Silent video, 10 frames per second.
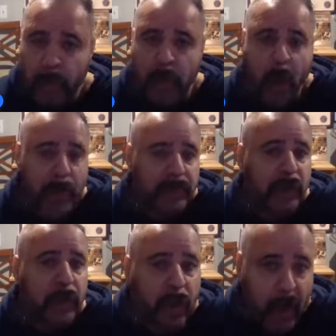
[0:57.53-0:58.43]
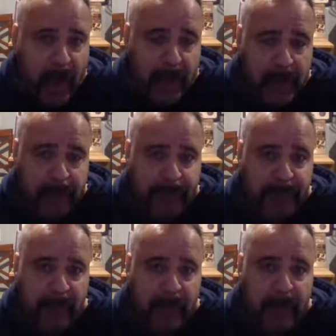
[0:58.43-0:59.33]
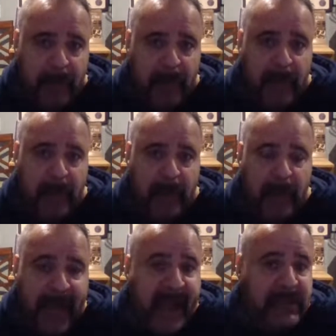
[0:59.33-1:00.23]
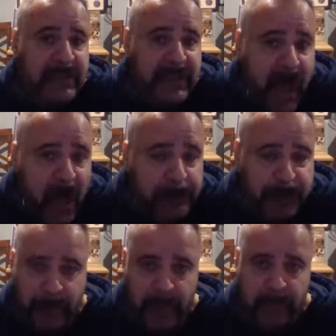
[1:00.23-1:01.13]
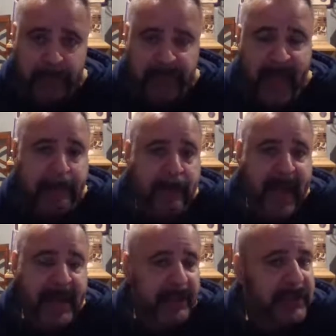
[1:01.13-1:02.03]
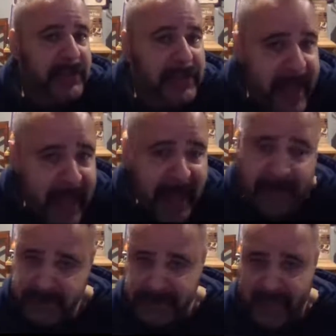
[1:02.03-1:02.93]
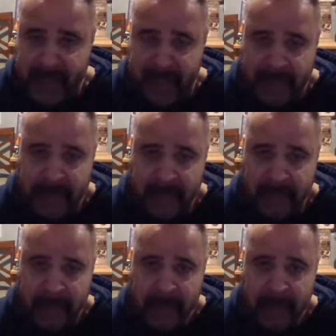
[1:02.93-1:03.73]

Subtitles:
we're going to look at a sculpture that many today are saying